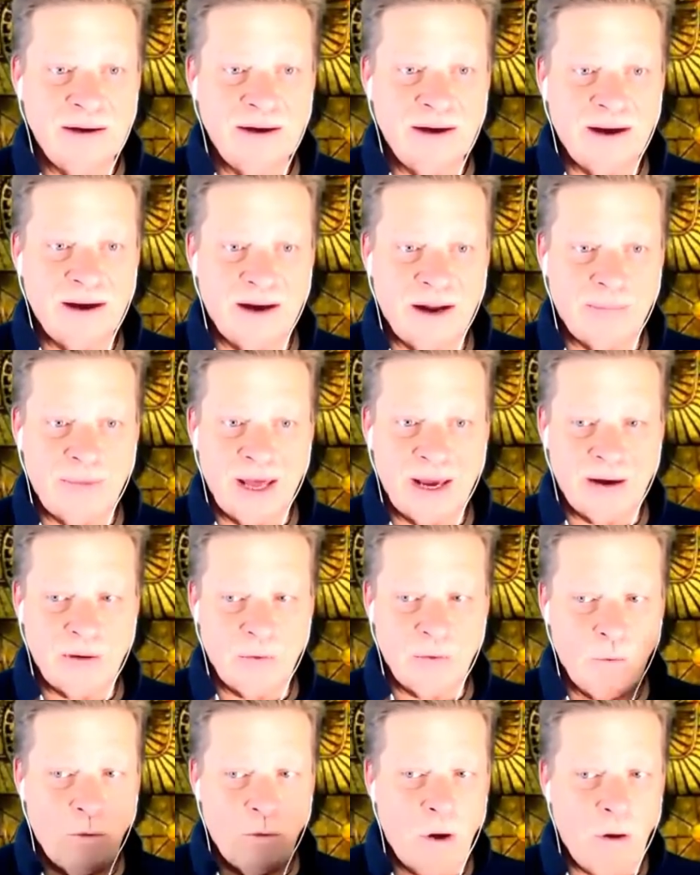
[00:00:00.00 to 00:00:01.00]
and I'm like,
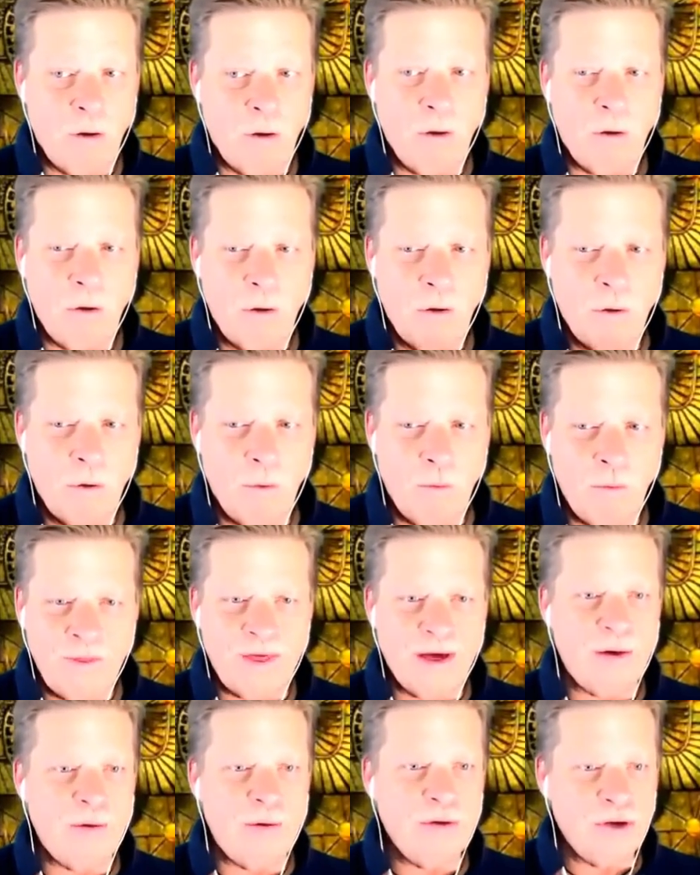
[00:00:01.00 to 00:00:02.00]
"Well,
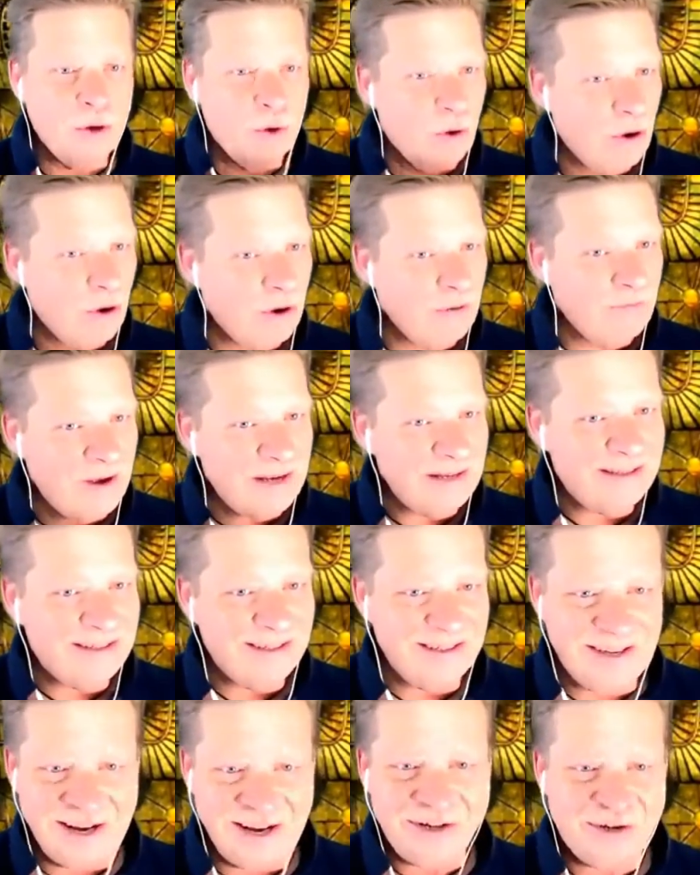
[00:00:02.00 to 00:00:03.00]
without your
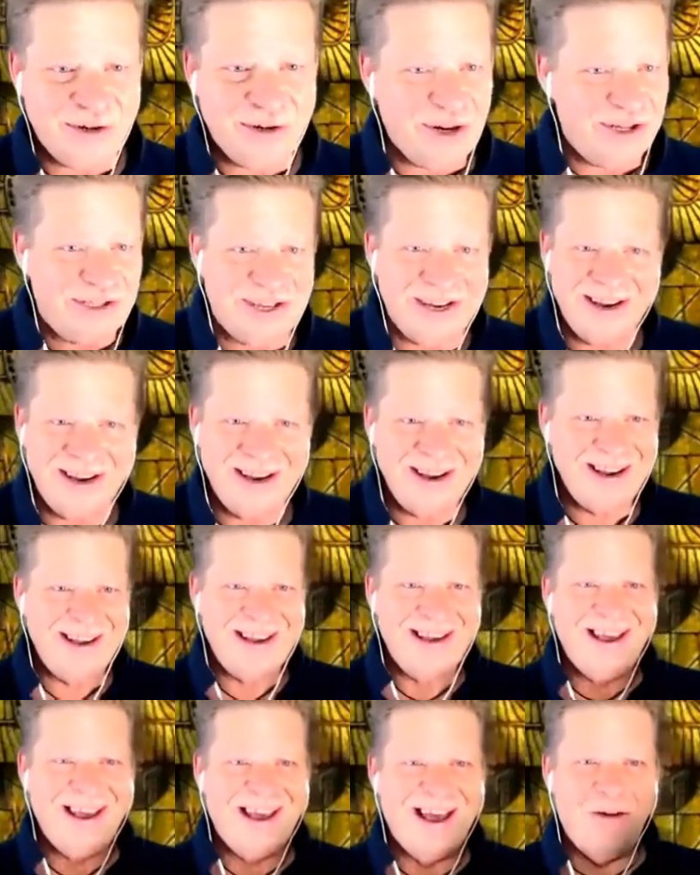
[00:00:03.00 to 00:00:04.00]
vested interest,
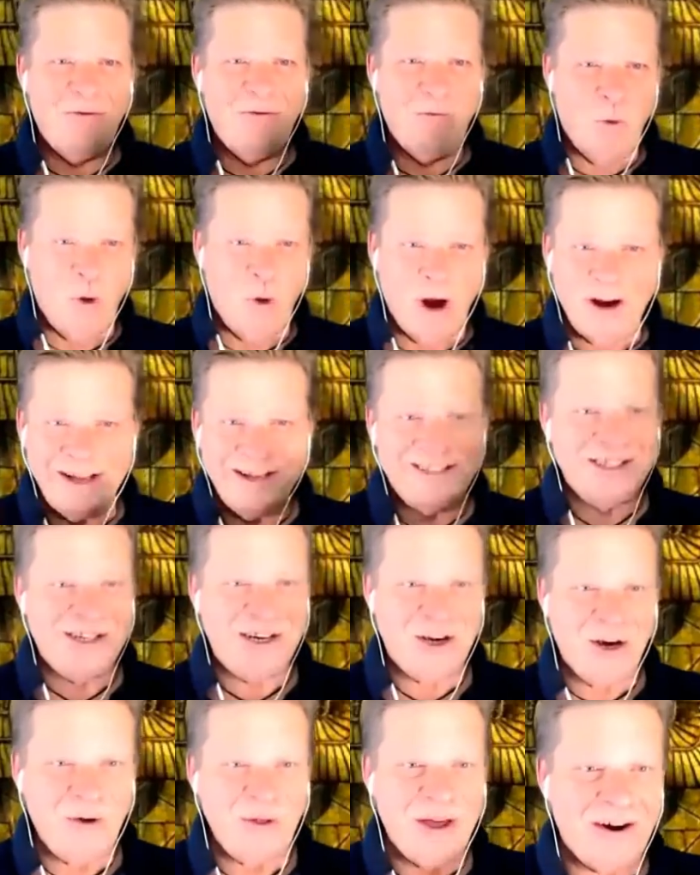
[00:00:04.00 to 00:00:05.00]
I'm wanting to
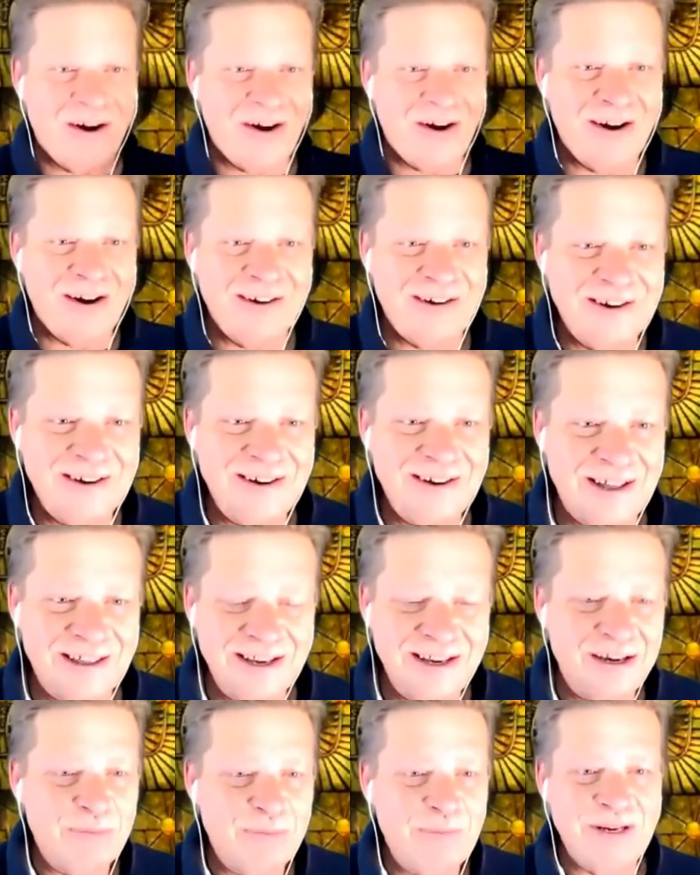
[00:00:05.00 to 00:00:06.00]
go there,
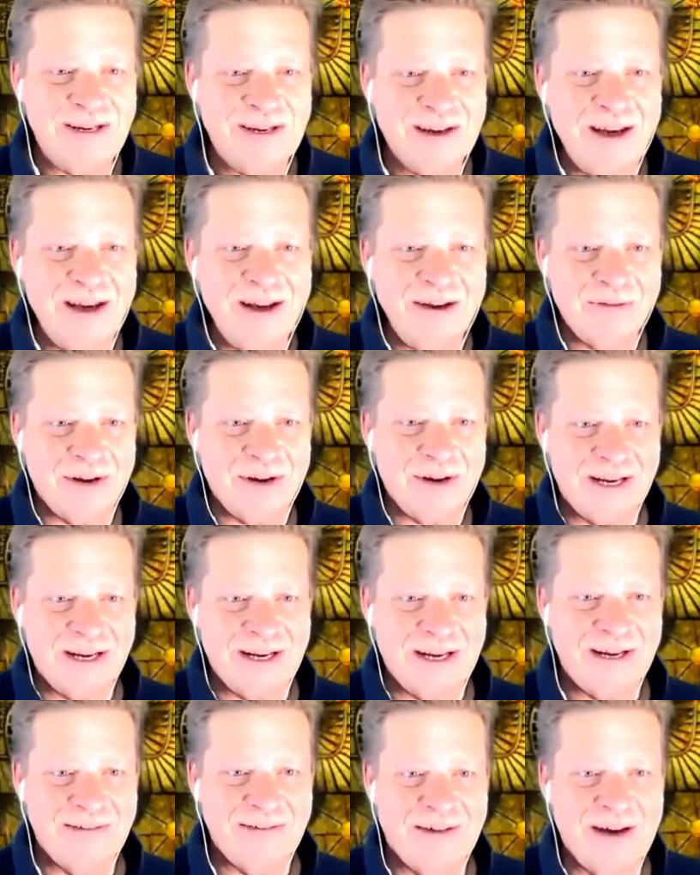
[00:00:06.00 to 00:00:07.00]
nothing can be done, really,
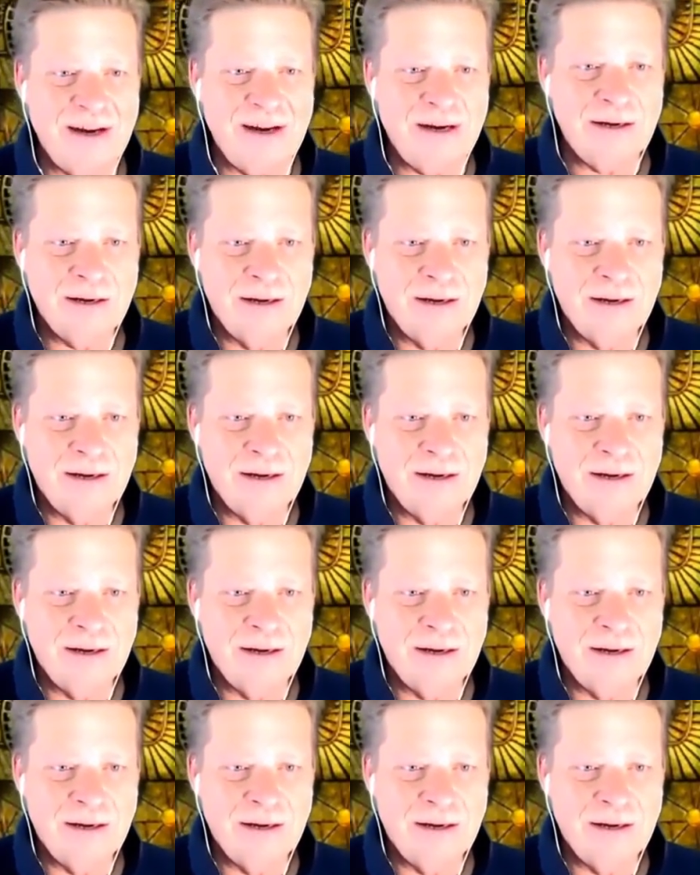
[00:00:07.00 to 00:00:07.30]
right?"